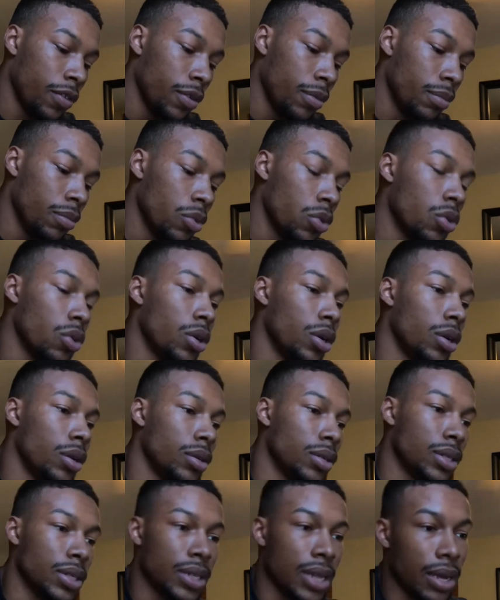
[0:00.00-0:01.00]
more
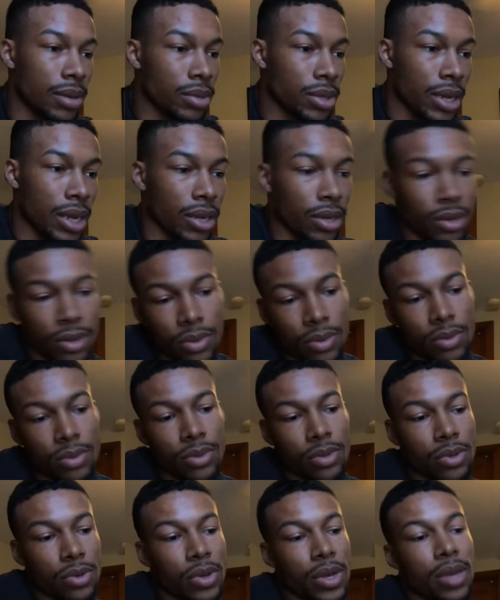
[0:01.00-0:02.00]
steps. Like
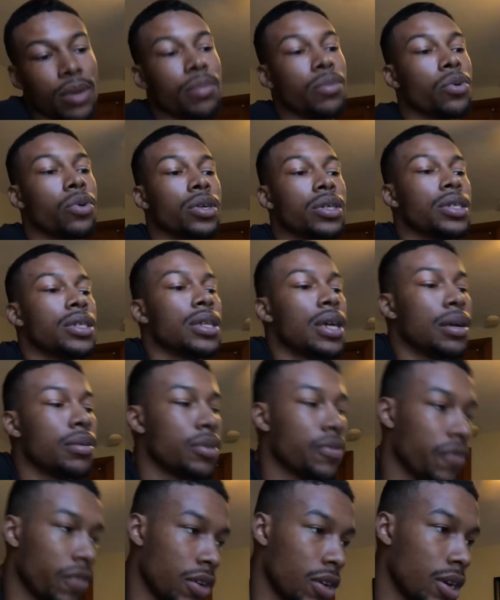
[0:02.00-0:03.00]
you'll hear more steps,
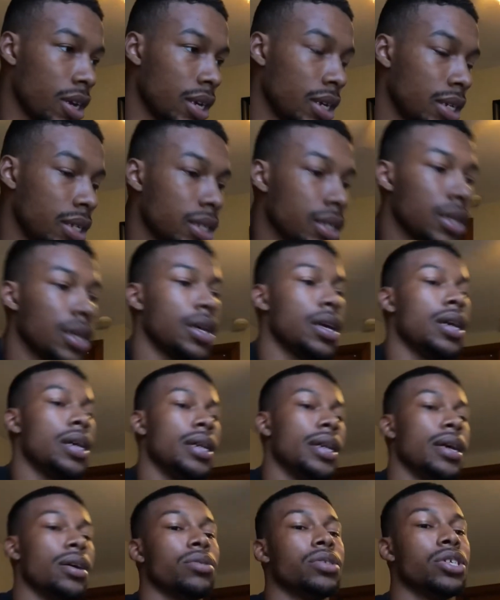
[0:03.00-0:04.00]
far as
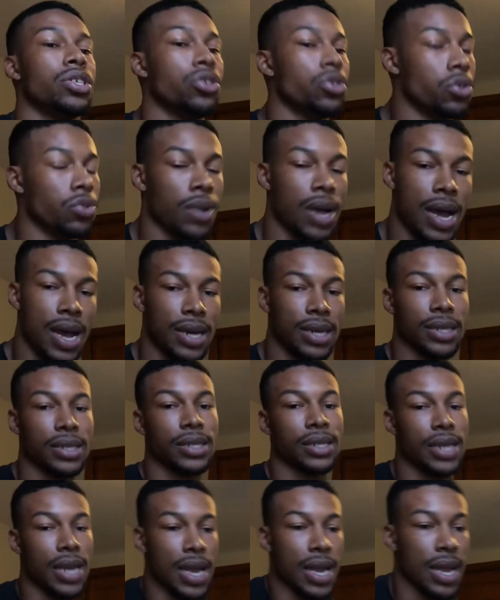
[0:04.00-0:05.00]
they'll teach you how to
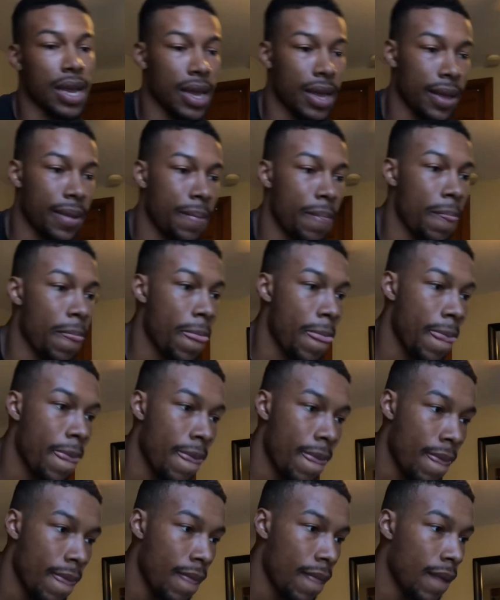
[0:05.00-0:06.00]
stand
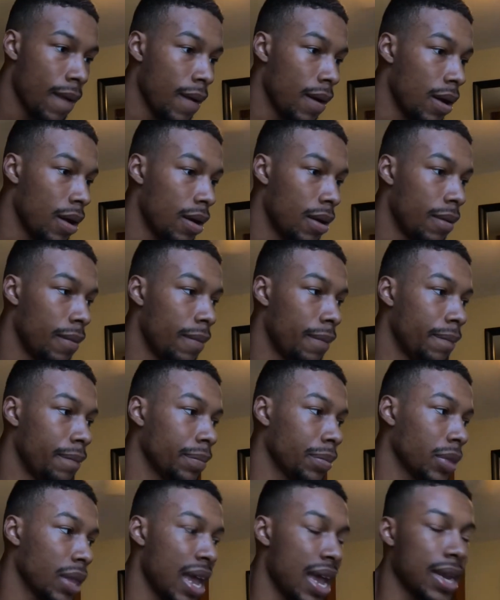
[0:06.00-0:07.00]

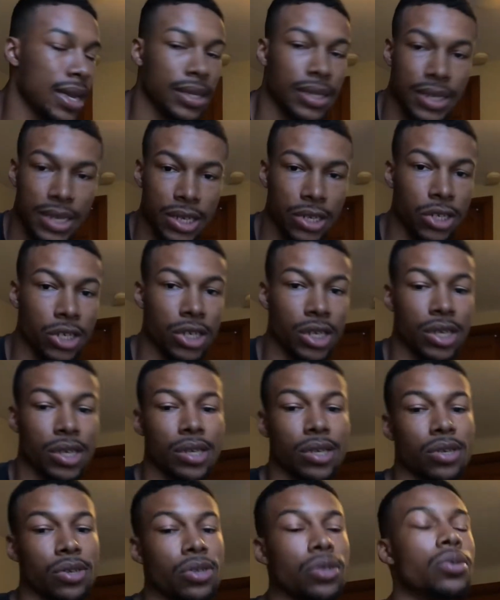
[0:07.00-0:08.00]
at
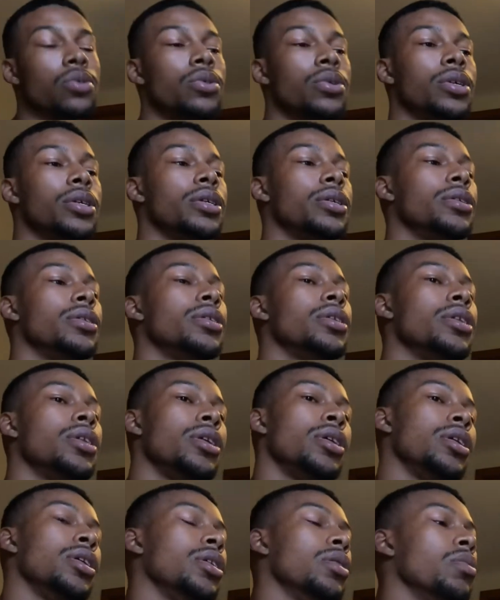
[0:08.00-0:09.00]
attention during
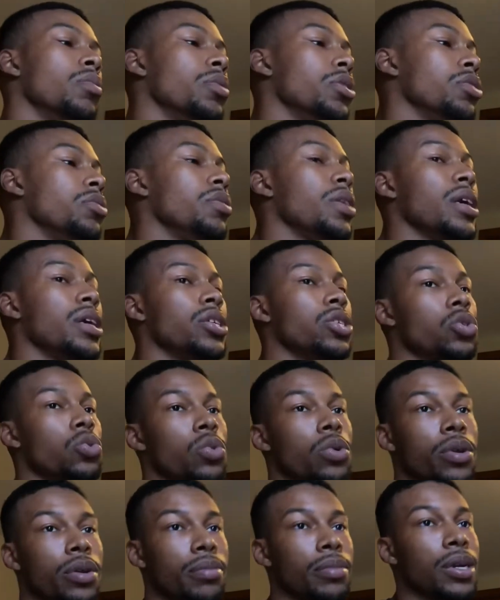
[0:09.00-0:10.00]
when you're getting
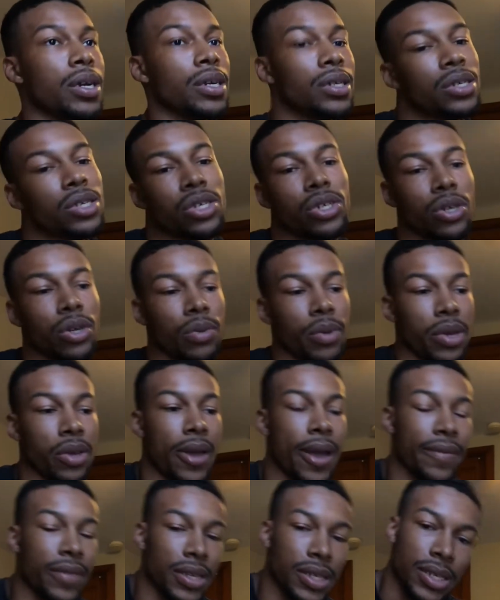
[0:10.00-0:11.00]
sworn, because a certain way
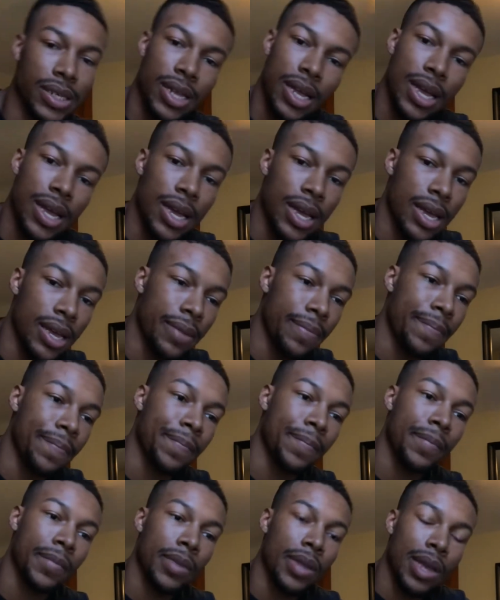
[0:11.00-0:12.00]
you have to stand
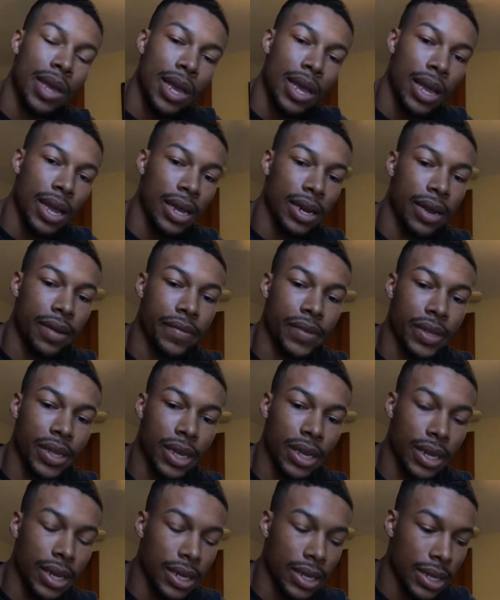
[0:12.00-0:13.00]
and
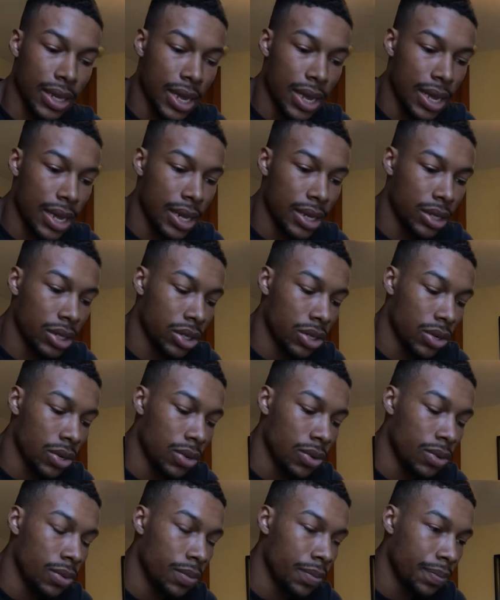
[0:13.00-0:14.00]
everything like that.
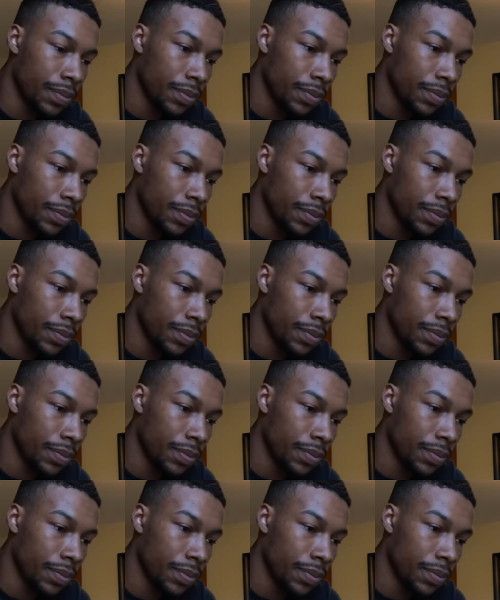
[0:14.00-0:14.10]
So